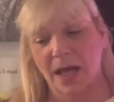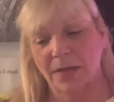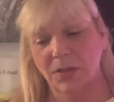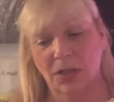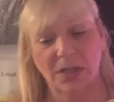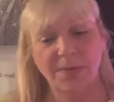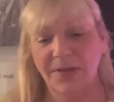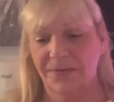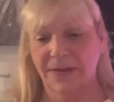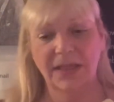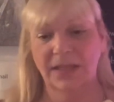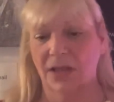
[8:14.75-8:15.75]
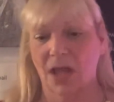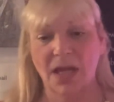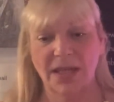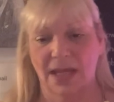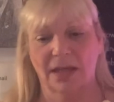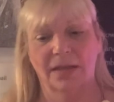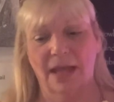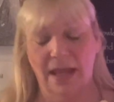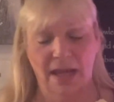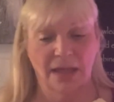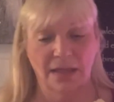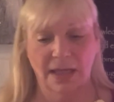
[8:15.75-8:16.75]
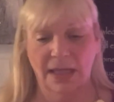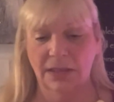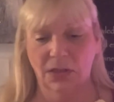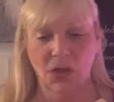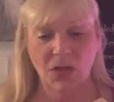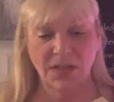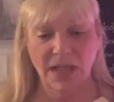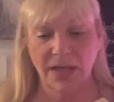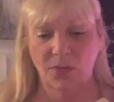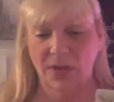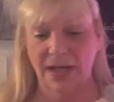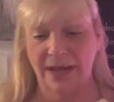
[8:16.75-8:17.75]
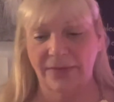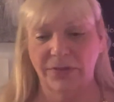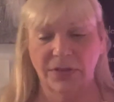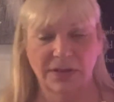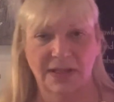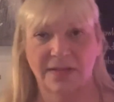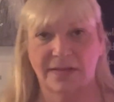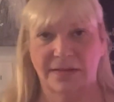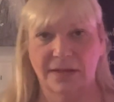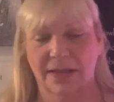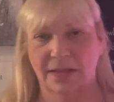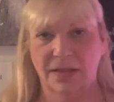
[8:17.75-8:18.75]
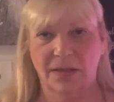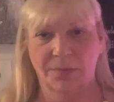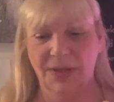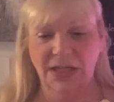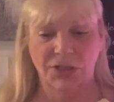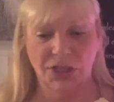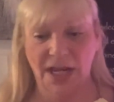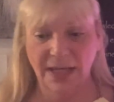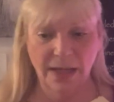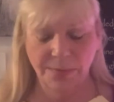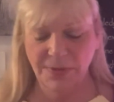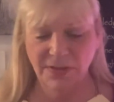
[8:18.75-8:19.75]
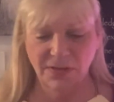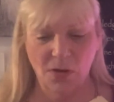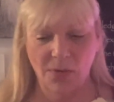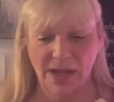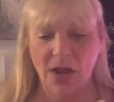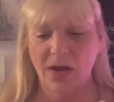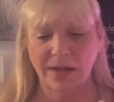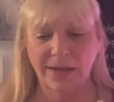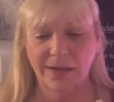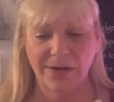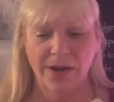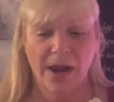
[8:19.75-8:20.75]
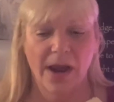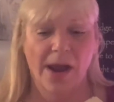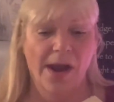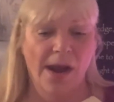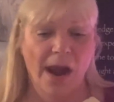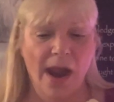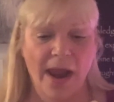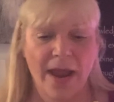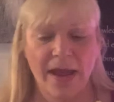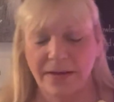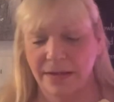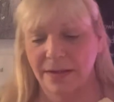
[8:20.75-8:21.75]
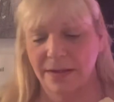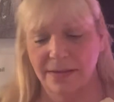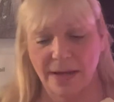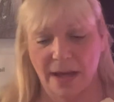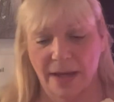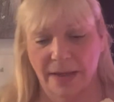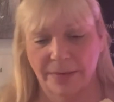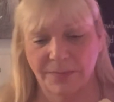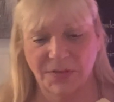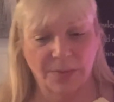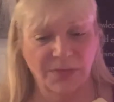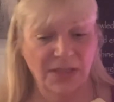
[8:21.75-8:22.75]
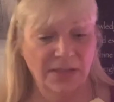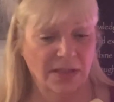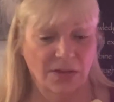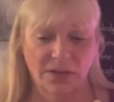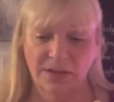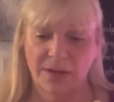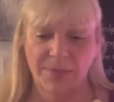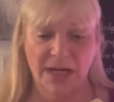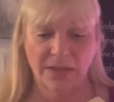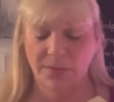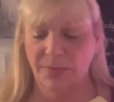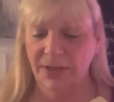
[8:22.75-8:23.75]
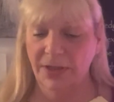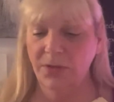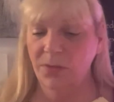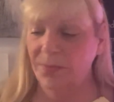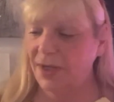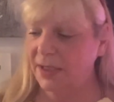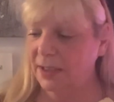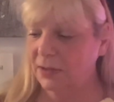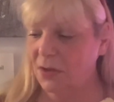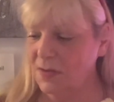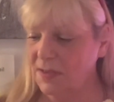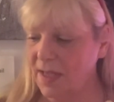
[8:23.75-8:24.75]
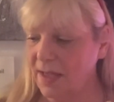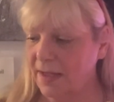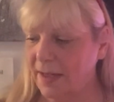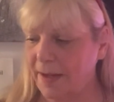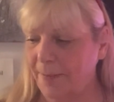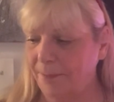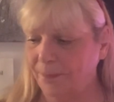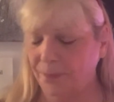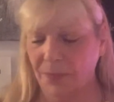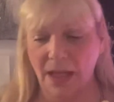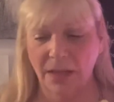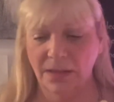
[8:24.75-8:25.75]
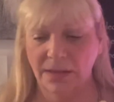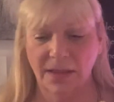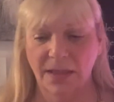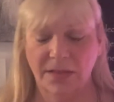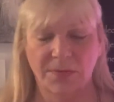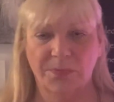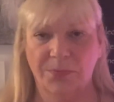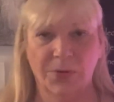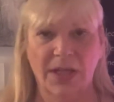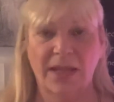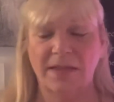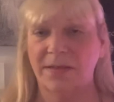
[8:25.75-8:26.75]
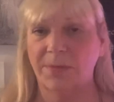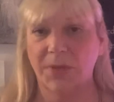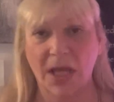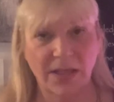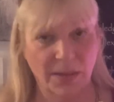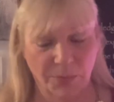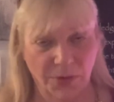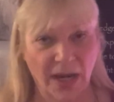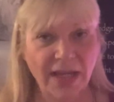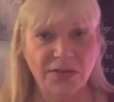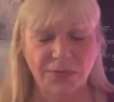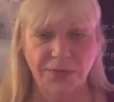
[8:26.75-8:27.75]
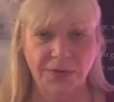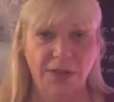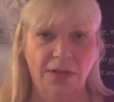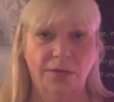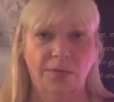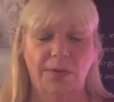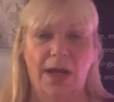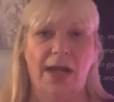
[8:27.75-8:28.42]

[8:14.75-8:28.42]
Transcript: You're going to be feeling lucky, and it looks like whatever the big shakeup is going on here, and something that could come out of the blue, but it looks like it's bringing some lucky breaks for you,